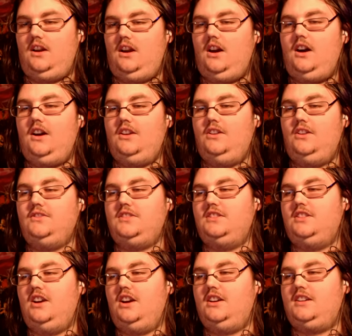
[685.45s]
Oh,
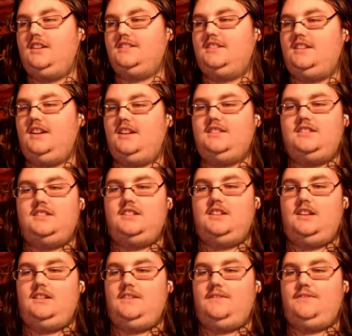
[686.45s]
using Donkey's guts
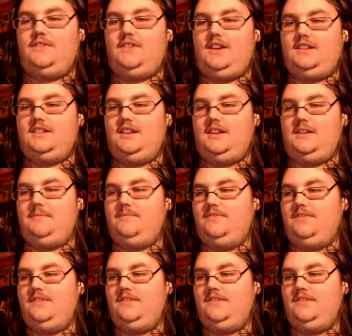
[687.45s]
to deflect him.